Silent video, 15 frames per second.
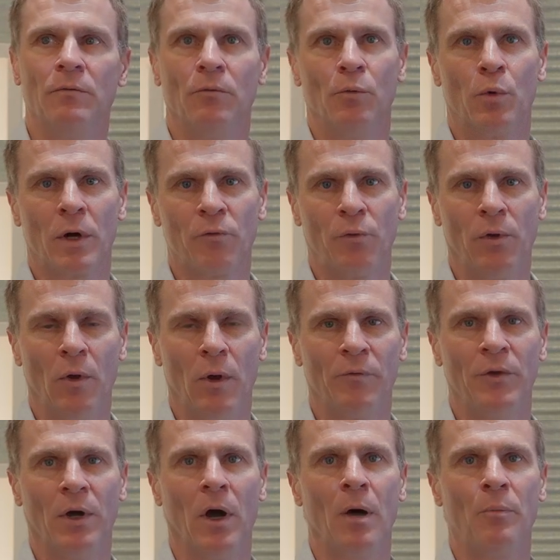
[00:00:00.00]
workflow of
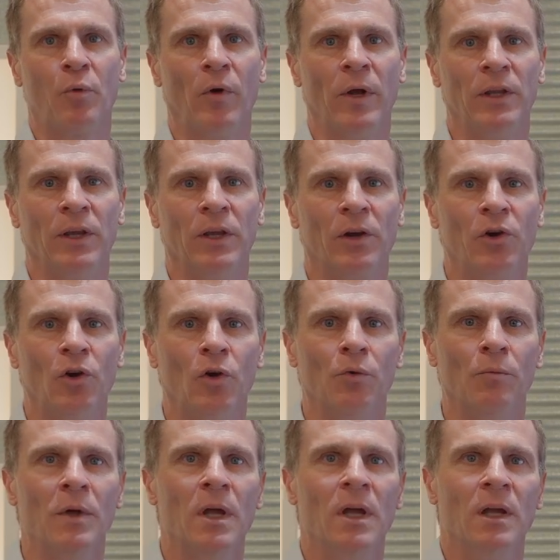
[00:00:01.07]
the operating
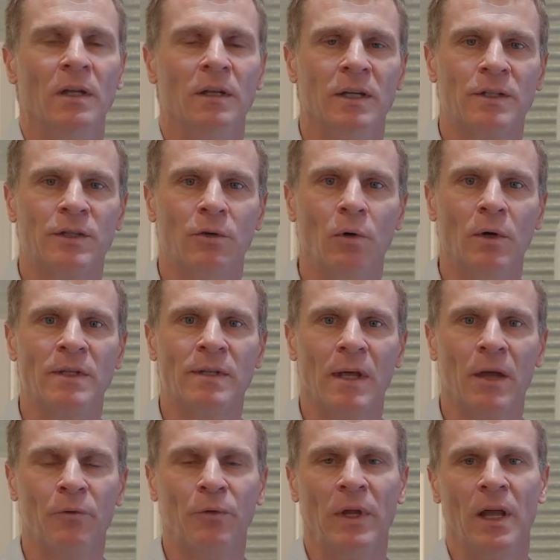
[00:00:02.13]
room this tool is
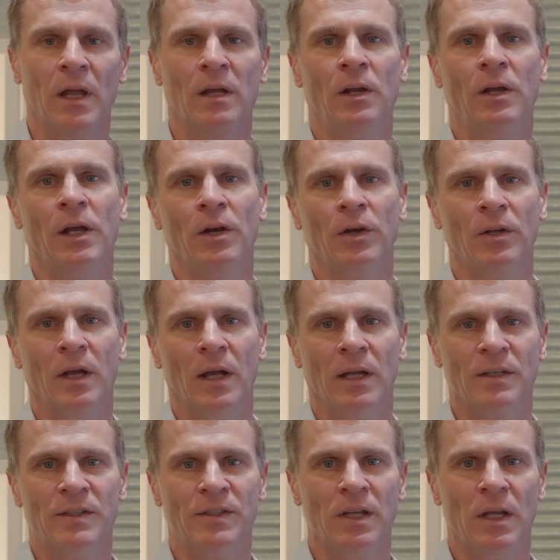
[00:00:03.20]
FDA cleared
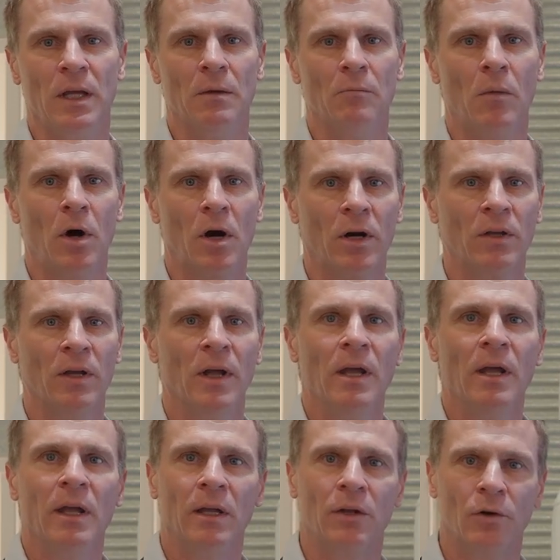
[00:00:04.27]
and CE marked.
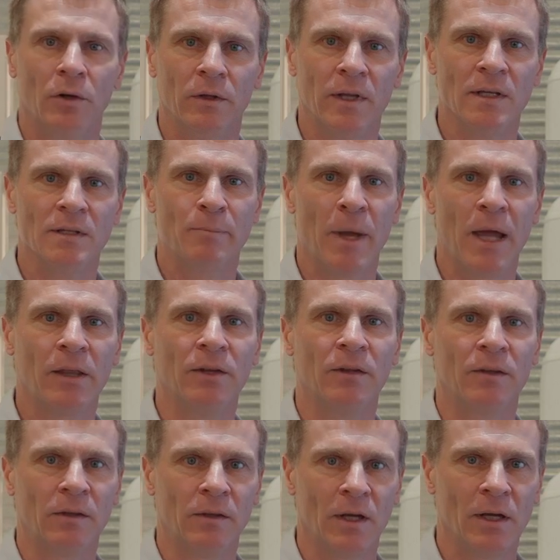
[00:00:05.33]
It contains
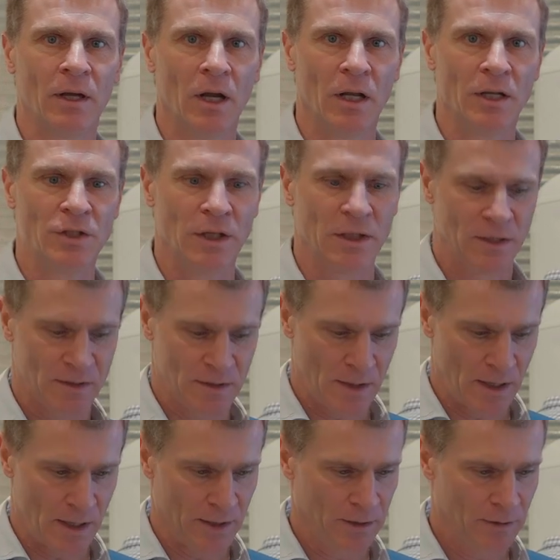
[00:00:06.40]
patented technology
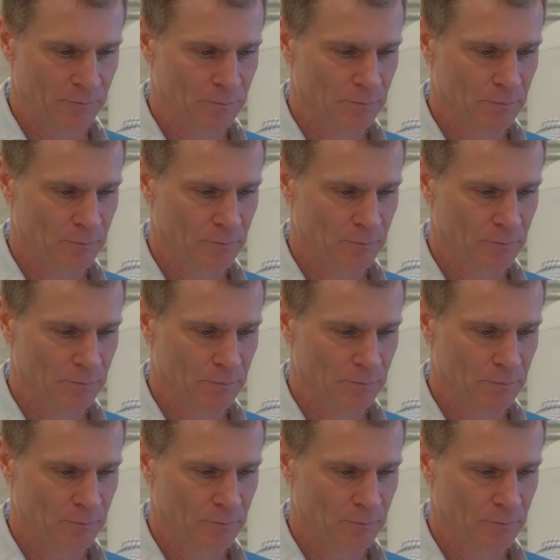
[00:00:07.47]
inside.